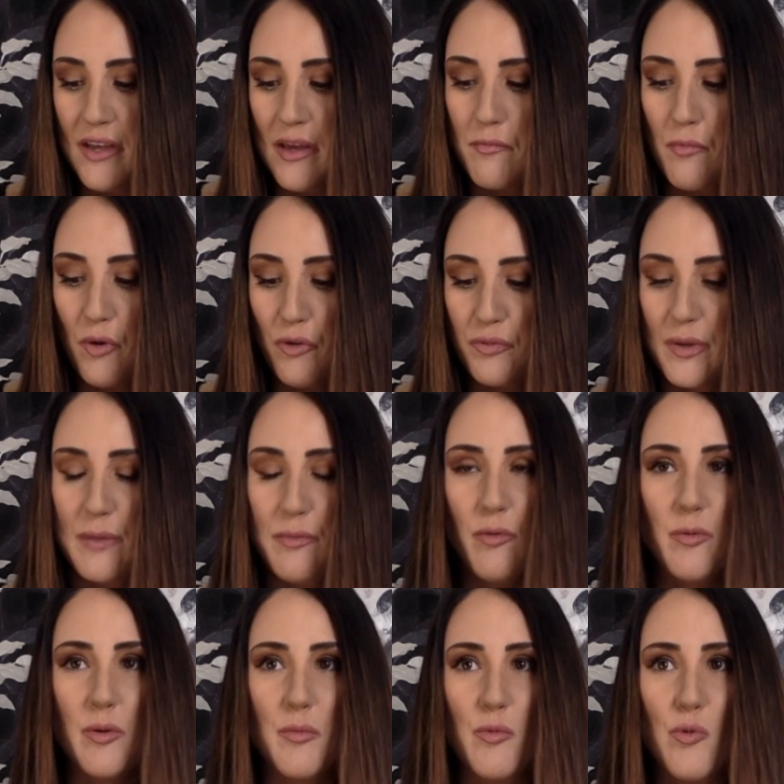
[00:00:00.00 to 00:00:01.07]
Most
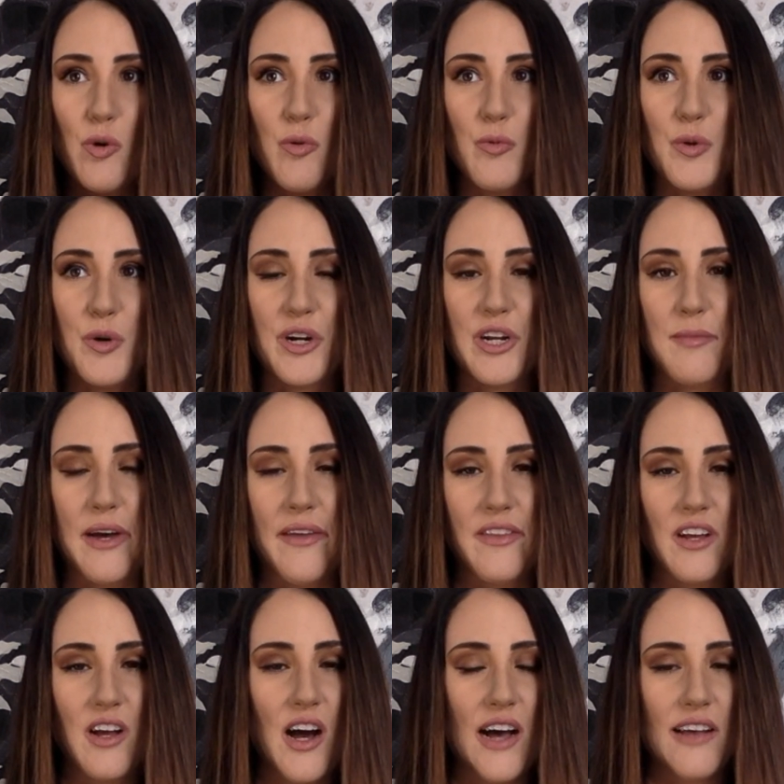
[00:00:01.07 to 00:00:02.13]
people were more worried about the
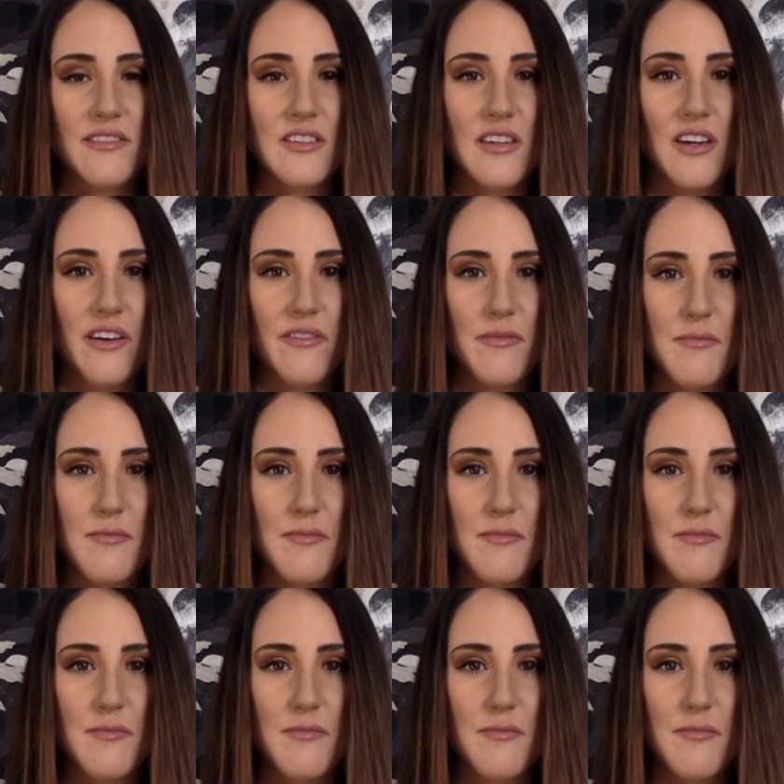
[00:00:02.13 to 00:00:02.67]
cost of